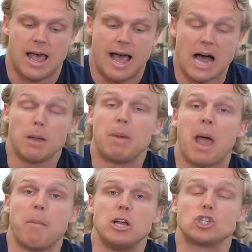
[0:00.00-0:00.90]

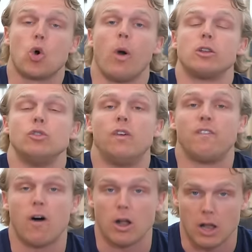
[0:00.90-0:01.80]
Alabama is going to
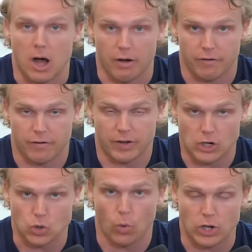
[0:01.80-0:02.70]
fall off in
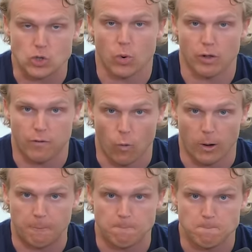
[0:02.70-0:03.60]
twenty
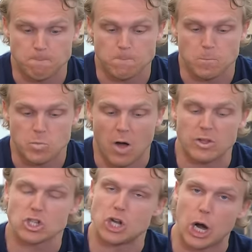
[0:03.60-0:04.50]
twenty-four. Now,
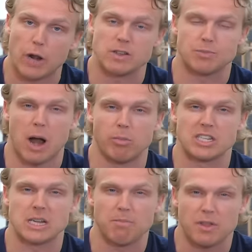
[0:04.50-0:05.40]
this narrative is probably
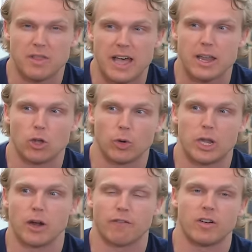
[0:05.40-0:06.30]
something that you'll
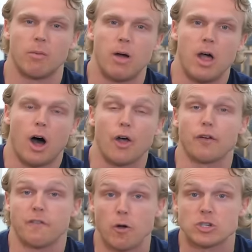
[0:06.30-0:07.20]
hear from other
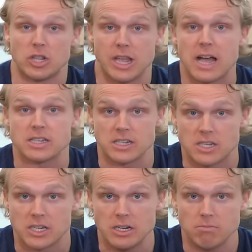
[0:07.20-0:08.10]
folks in the S E
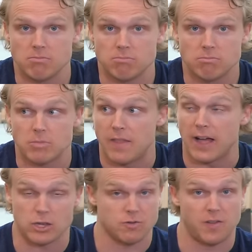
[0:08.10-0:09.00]
C, and
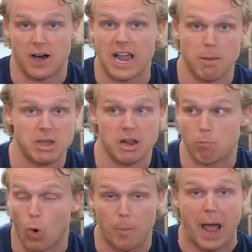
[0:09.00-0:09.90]
that's fine. I mean,
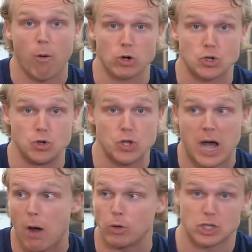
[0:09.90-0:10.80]
more power to you.
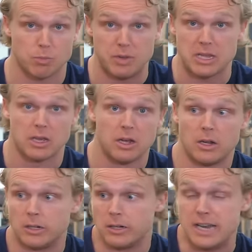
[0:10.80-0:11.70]
I would speak
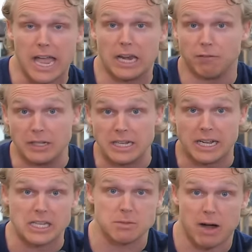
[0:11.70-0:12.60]
negatively
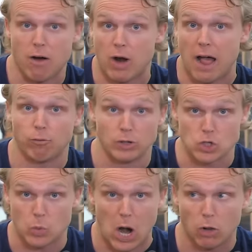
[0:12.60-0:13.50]
against my rival
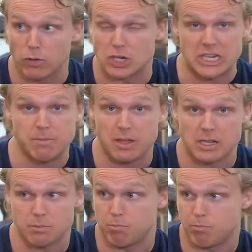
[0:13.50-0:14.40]
as well, or the team
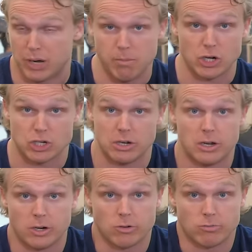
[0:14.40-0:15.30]
that's pretty much
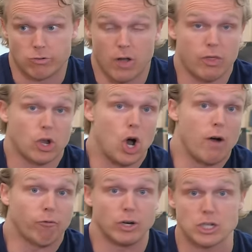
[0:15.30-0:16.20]
run the
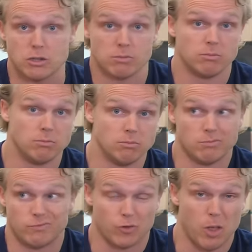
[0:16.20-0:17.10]
conference
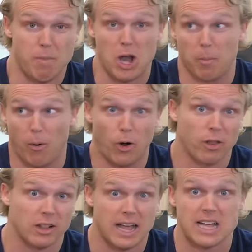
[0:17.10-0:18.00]
for the better part
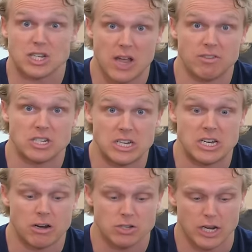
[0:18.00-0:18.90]
of the last seventeen
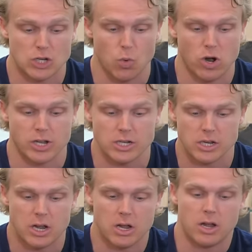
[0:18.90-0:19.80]
years. It is what it is.
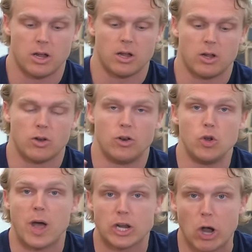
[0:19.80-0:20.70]

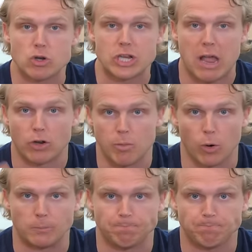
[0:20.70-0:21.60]
New head coach in Kalen DeBoer.